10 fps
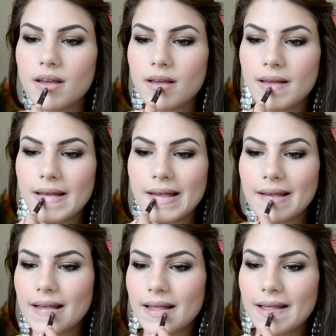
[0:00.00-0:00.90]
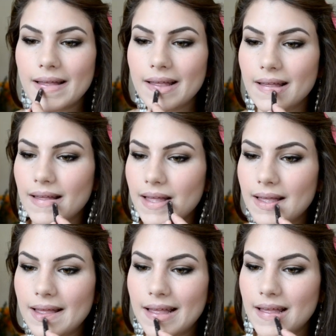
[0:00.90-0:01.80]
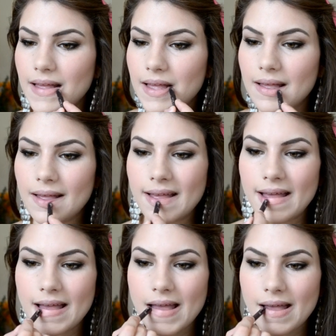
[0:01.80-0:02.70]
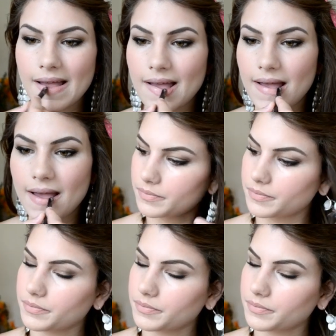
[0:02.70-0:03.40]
(silence)